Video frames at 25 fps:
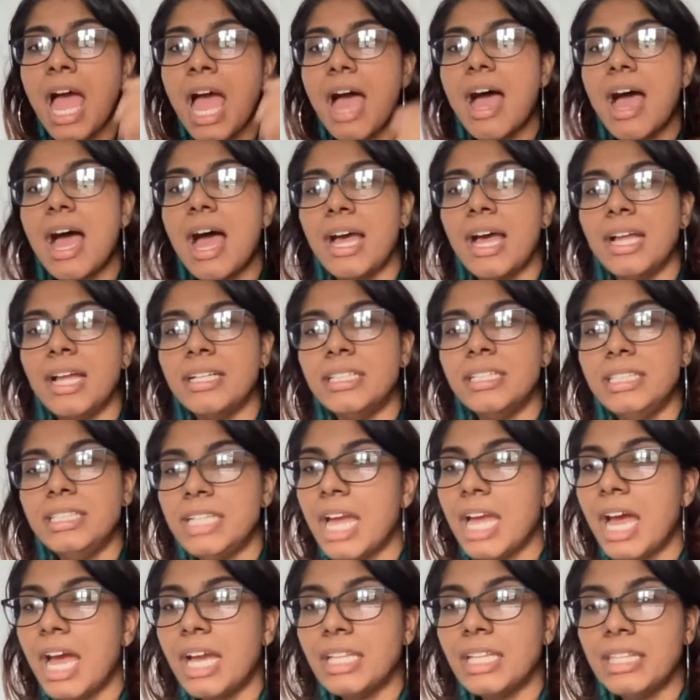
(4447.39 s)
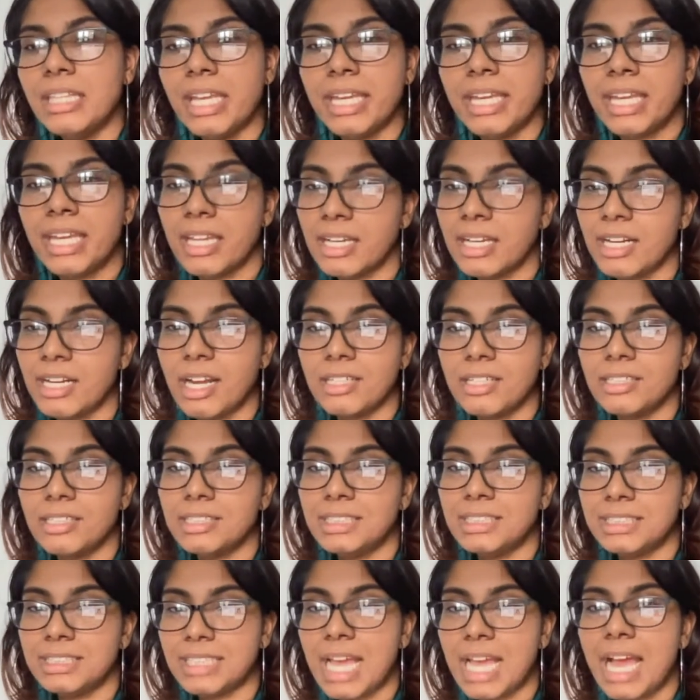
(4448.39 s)
And yeah, they can
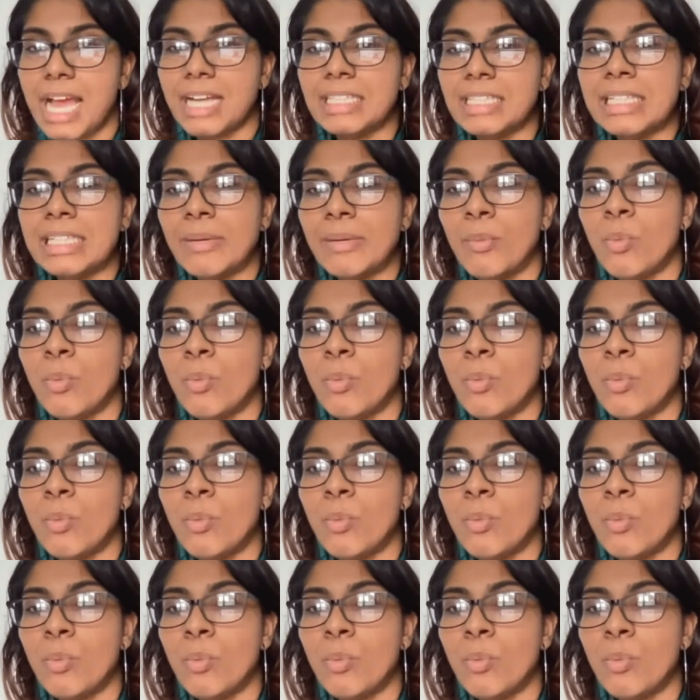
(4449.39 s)
understand